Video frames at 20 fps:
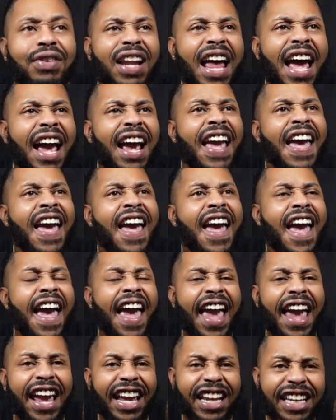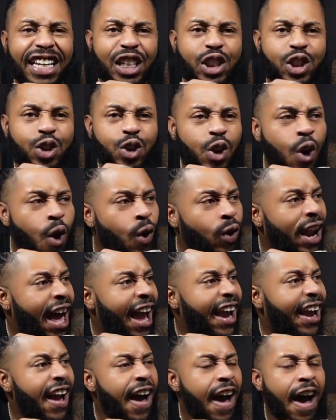Like, hey, did you know,
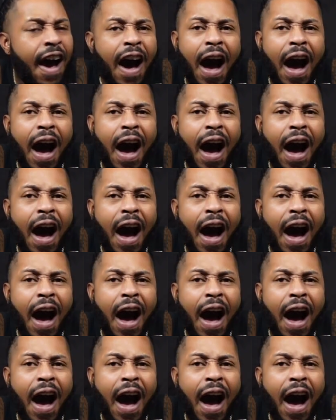like,